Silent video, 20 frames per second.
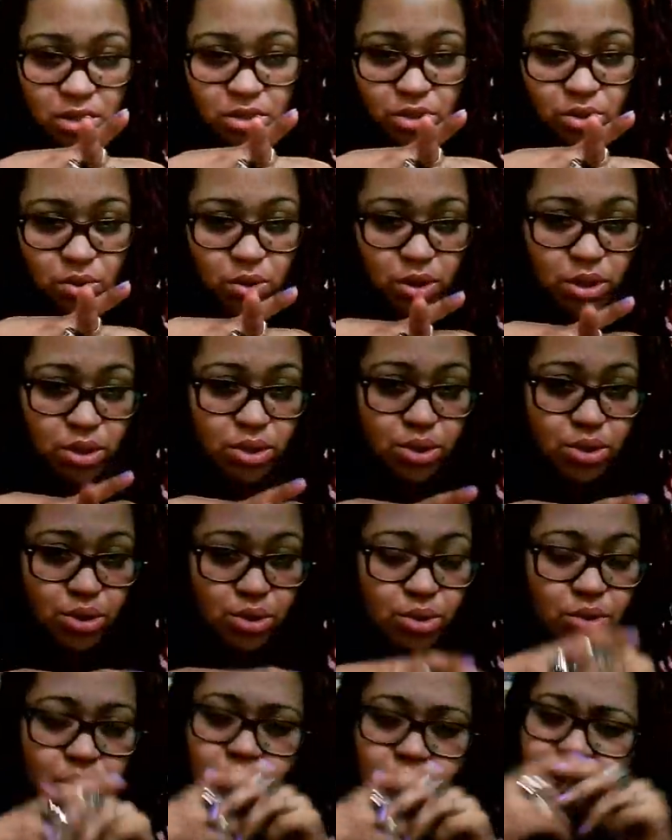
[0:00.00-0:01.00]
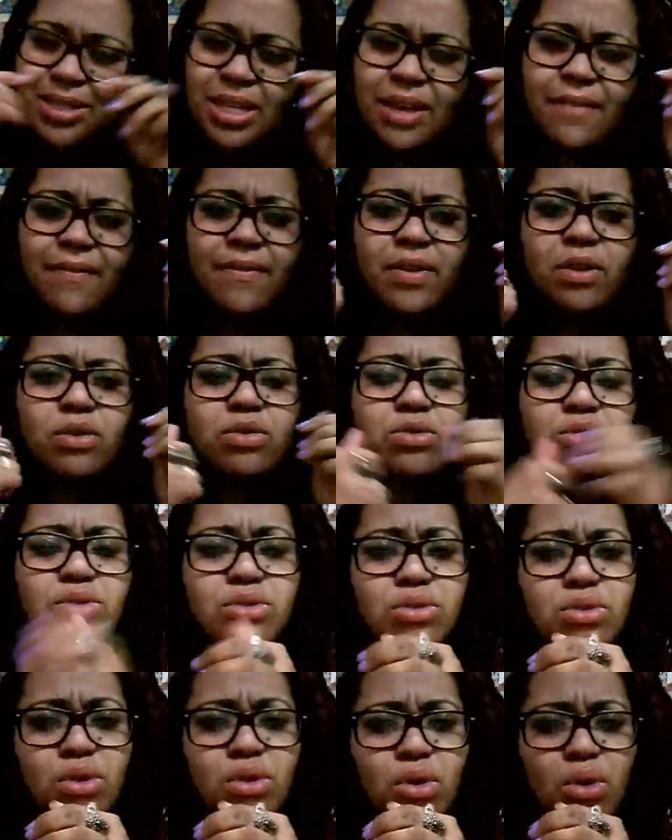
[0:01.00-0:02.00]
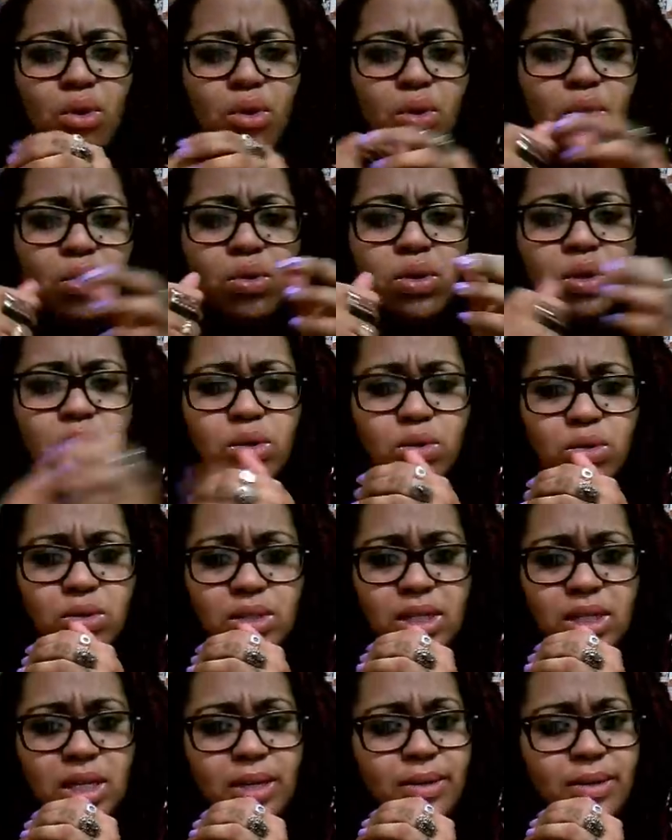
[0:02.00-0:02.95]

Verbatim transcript: conjoined two because they felt so loose.